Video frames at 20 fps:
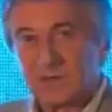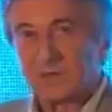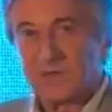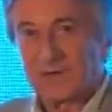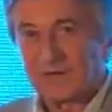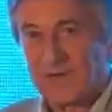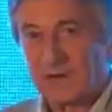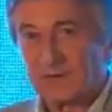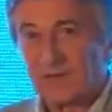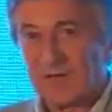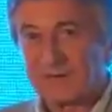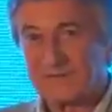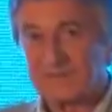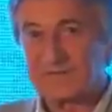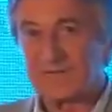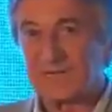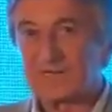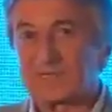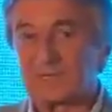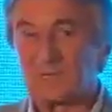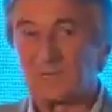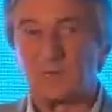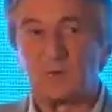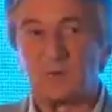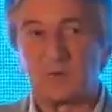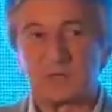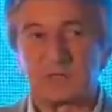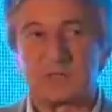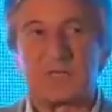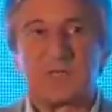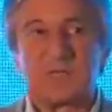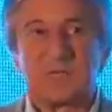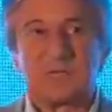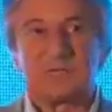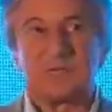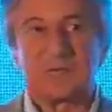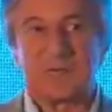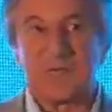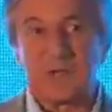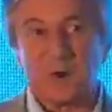about how advertising works
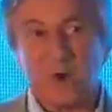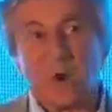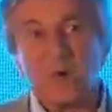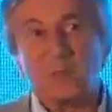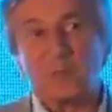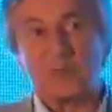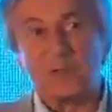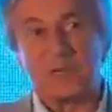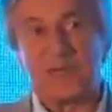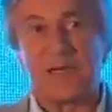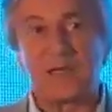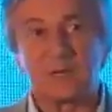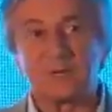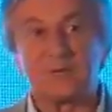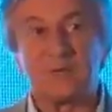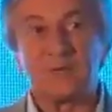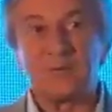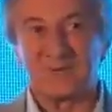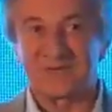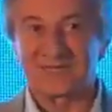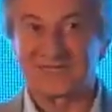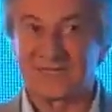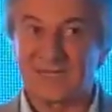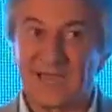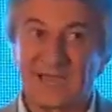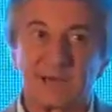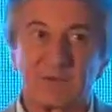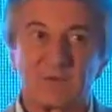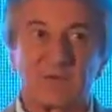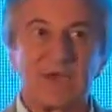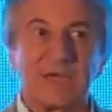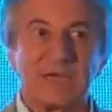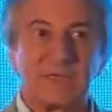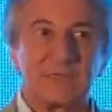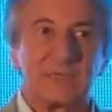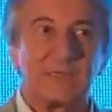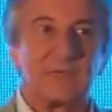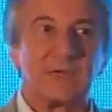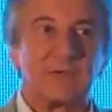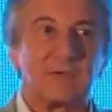that I hope will help you
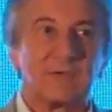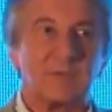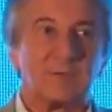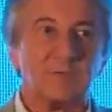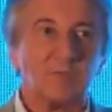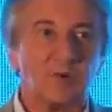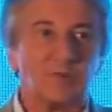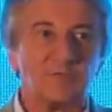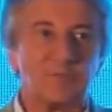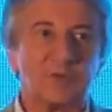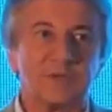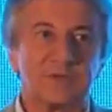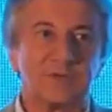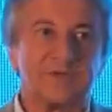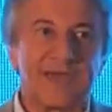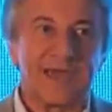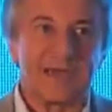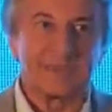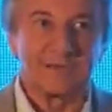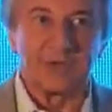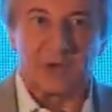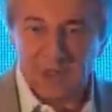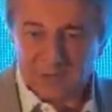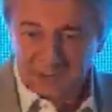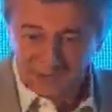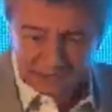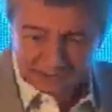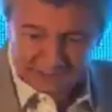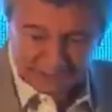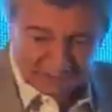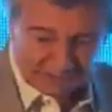accelerate the movement of ad dollars